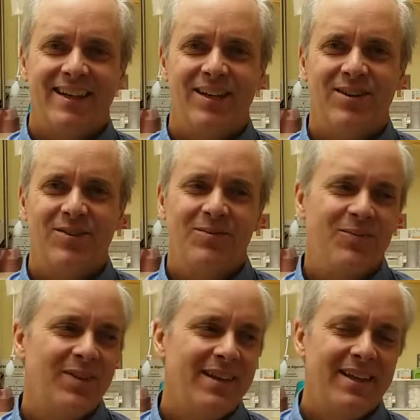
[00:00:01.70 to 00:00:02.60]
Hello,
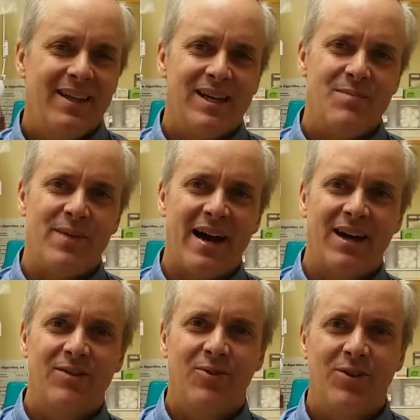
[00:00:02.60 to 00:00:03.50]
I'm
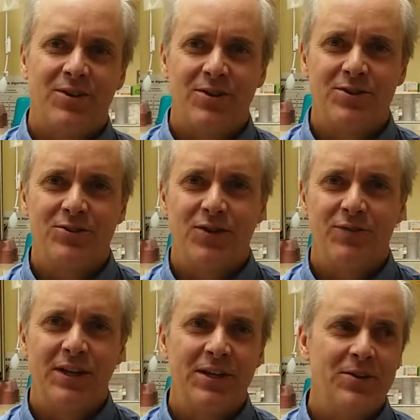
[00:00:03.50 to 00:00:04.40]
back with another short
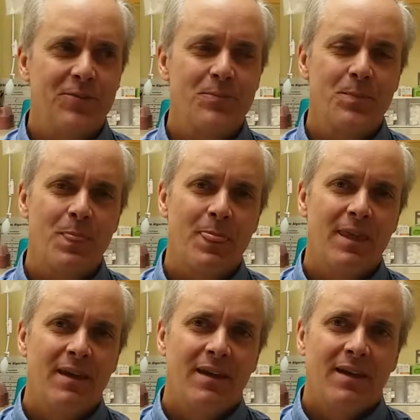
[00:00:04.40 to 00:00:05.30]
video
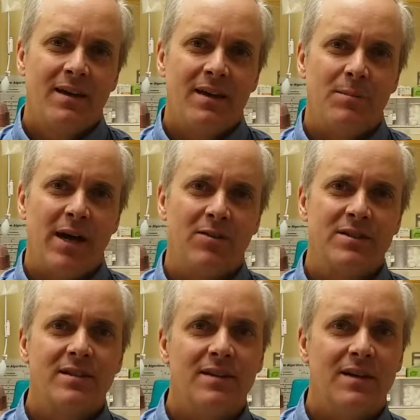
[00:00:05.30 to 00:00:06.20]
about
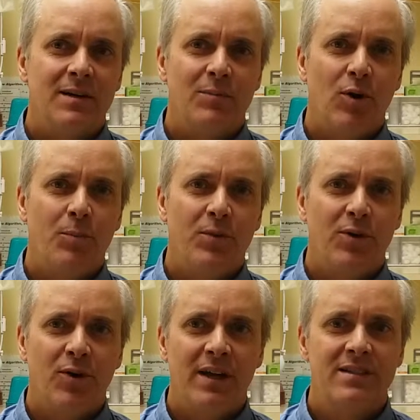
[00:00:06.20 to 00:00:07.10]

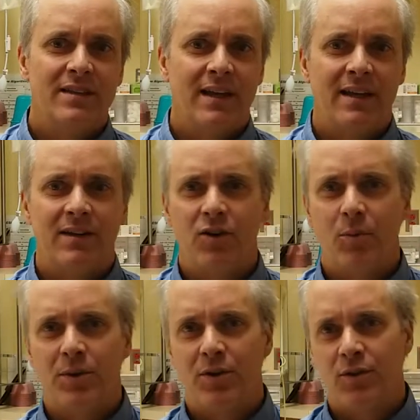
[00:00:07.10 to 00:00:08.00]
opioids and
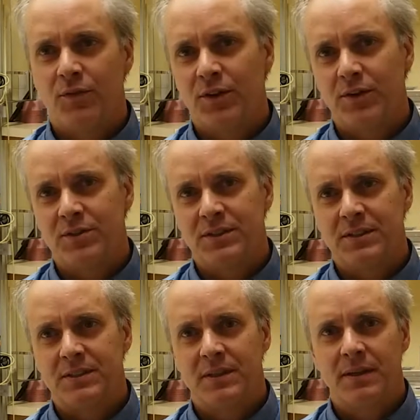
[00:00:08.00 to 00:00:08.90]
opioid
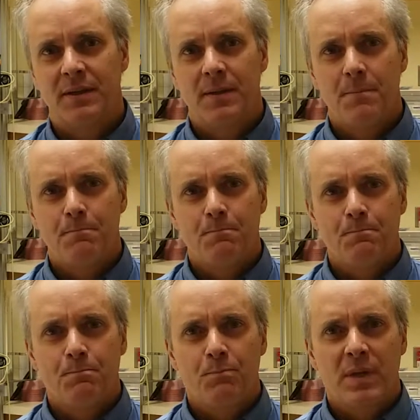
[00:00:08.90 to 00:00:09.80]
overdoses.
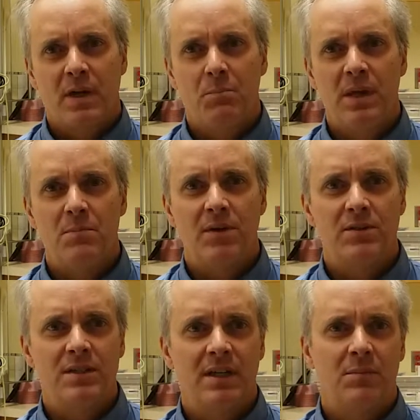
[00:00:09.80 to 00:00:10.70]
I'm Pete
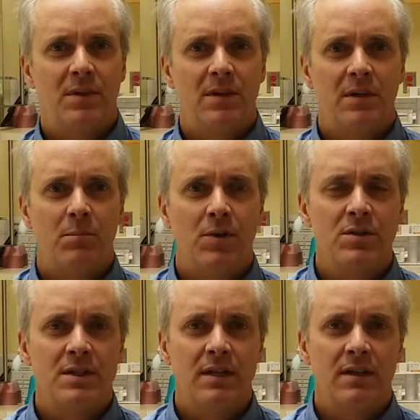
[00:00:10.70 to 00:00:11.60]
Mickelson. I'm the
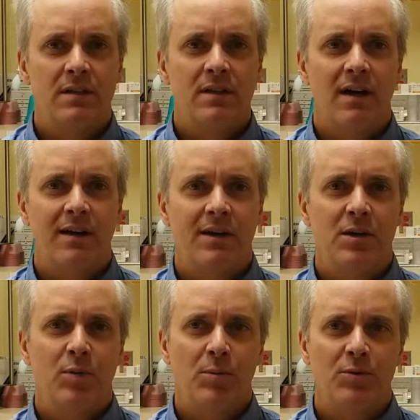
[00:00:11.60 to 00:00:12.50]
emergency doc here
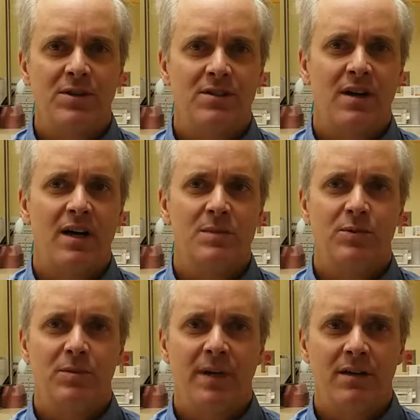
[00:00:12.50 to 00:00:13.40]
at Pullman Regional
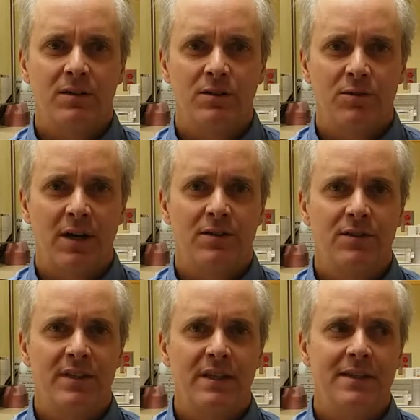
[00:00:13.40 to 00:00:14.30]
Hospital, medical director
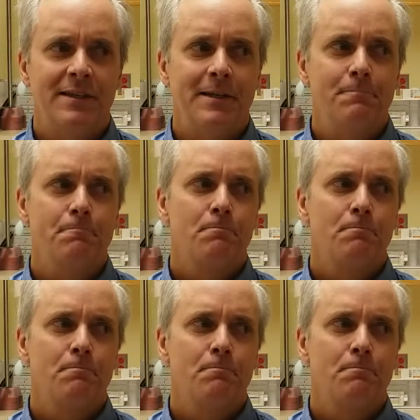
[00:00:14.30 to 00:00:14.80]
of the ED.